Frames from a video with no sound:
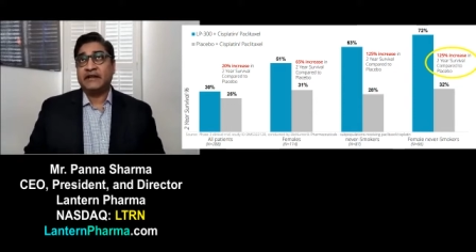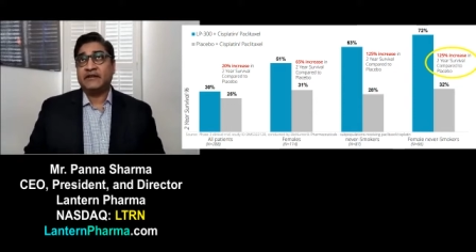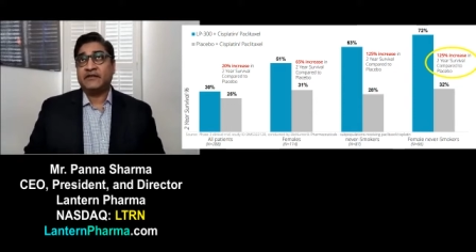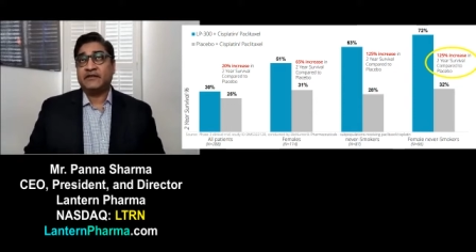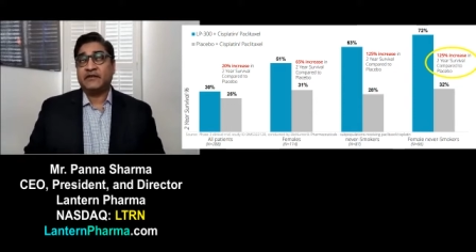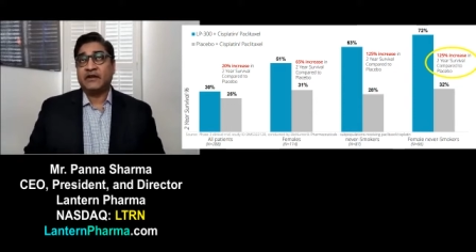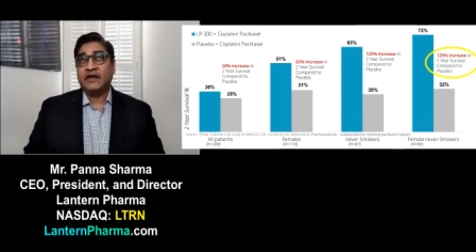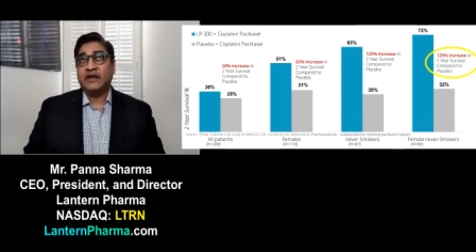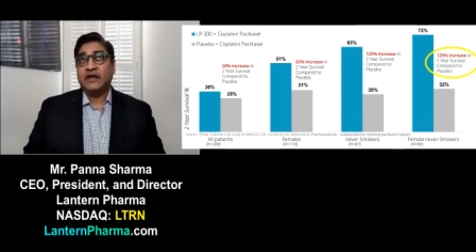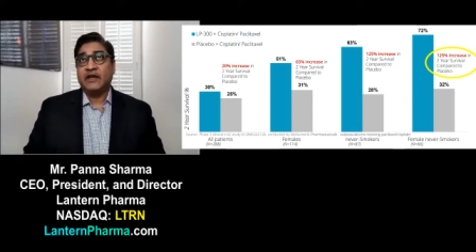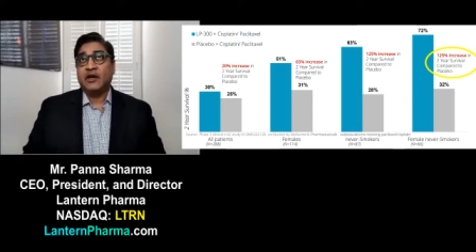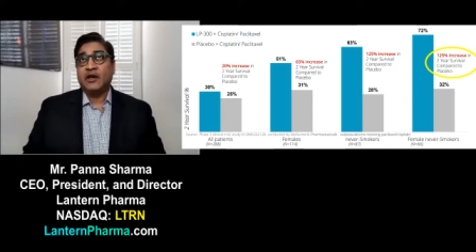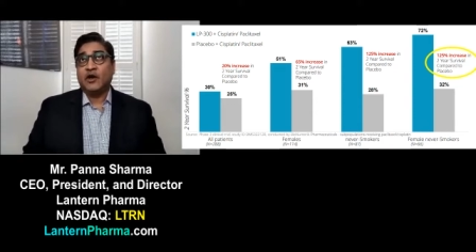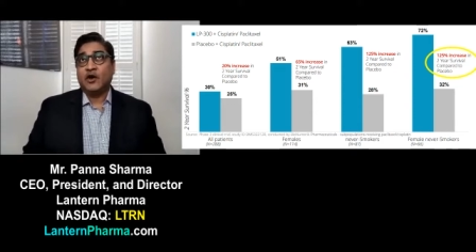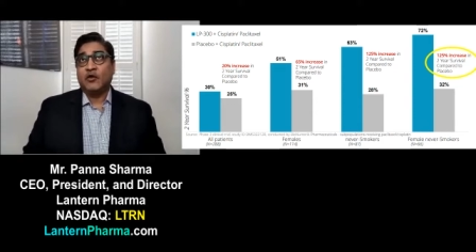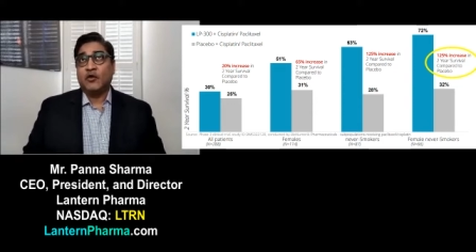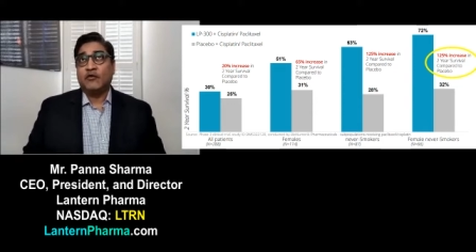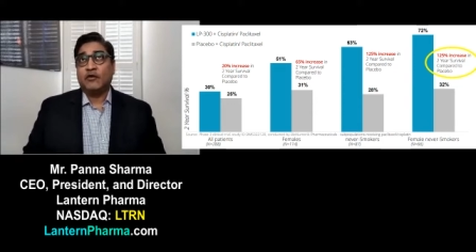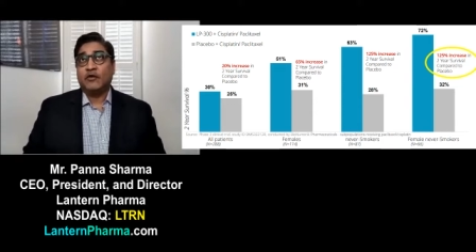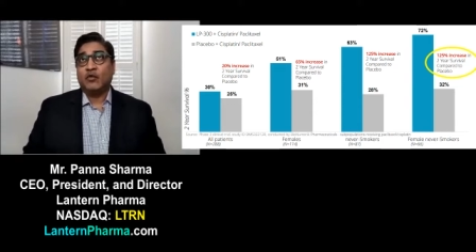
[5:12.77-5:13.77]
It's
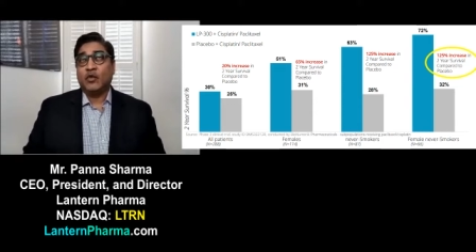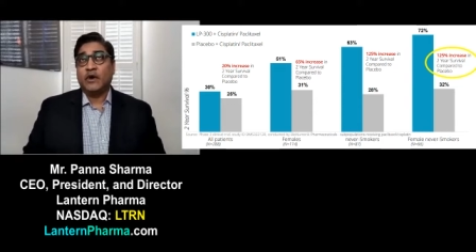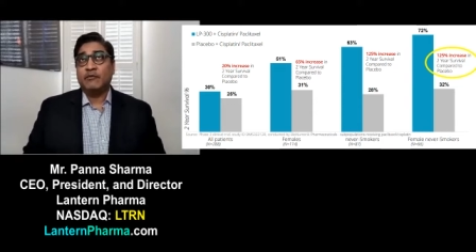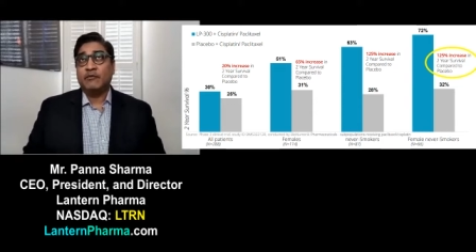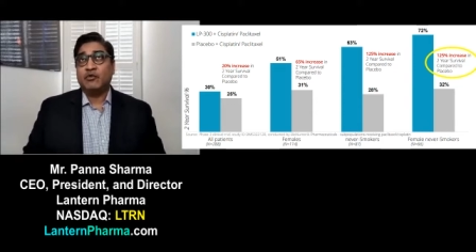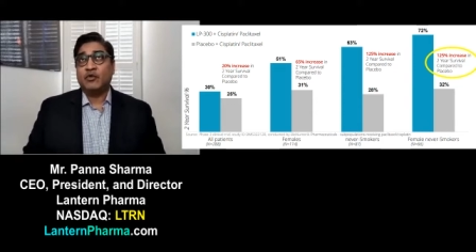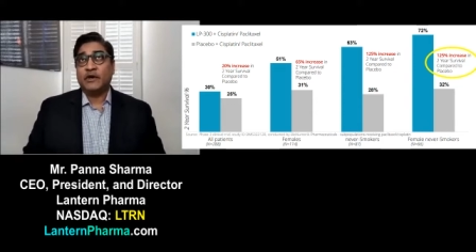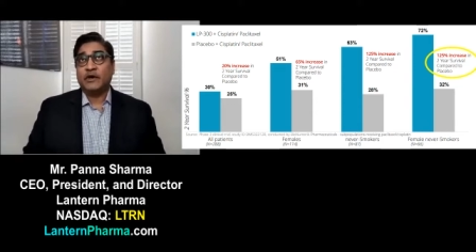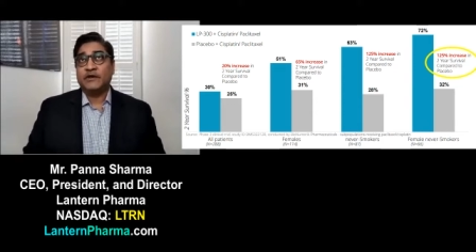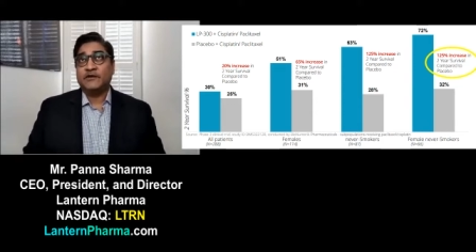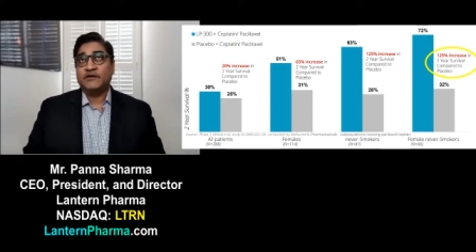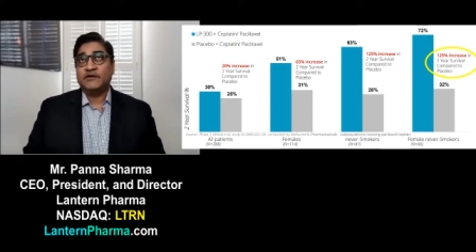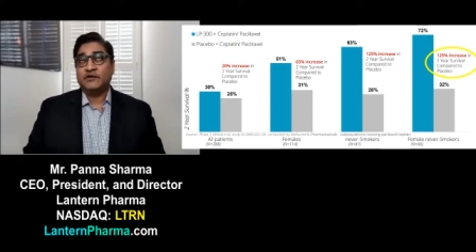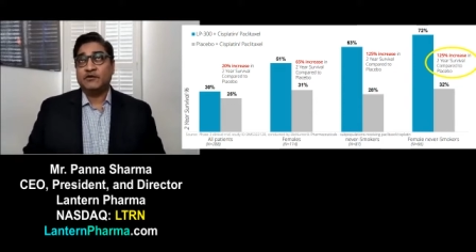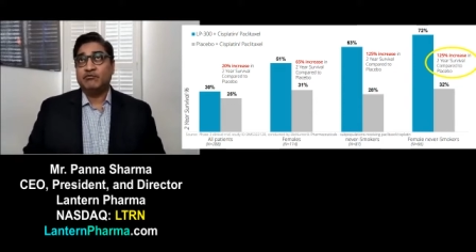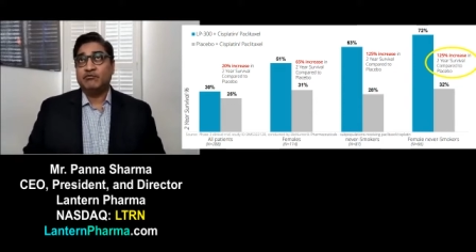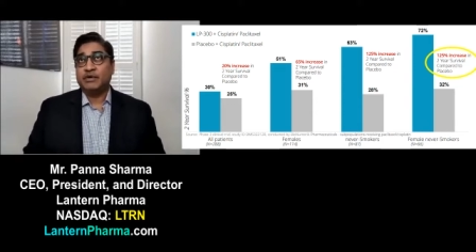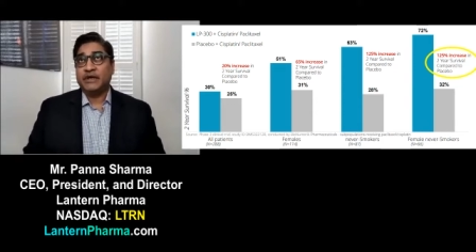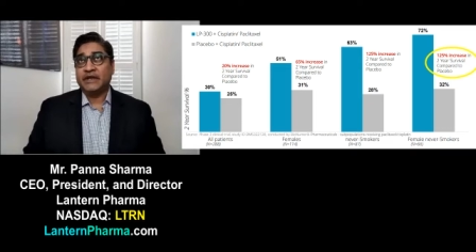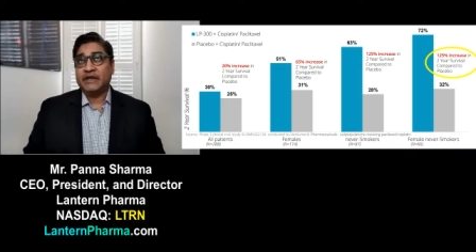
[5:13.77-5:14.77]
over
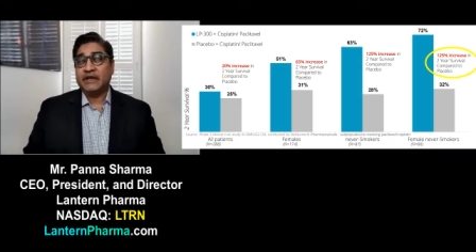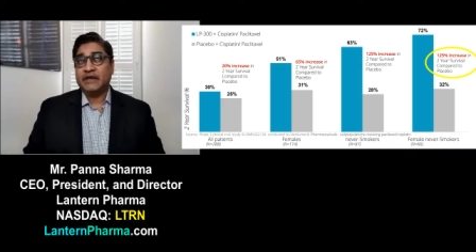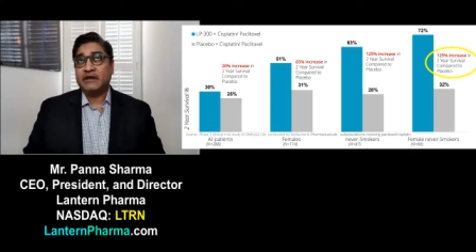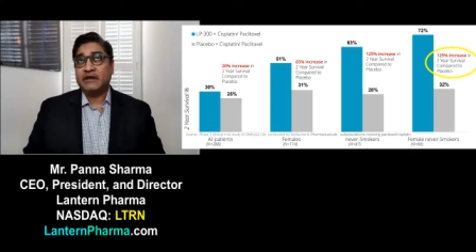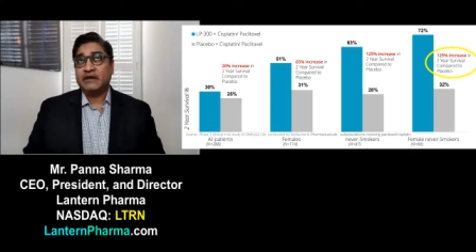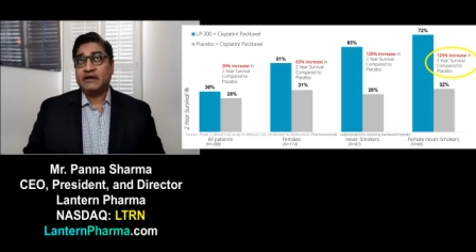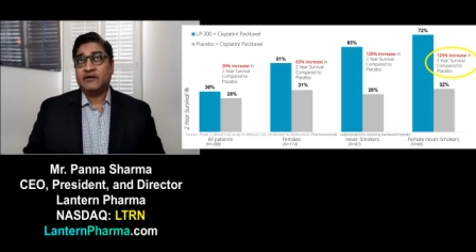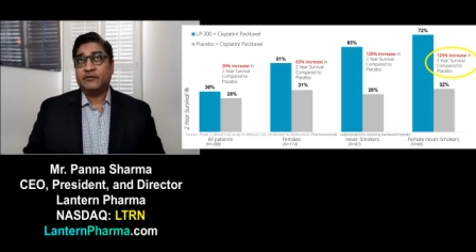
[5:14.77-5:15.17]
1.2 billion,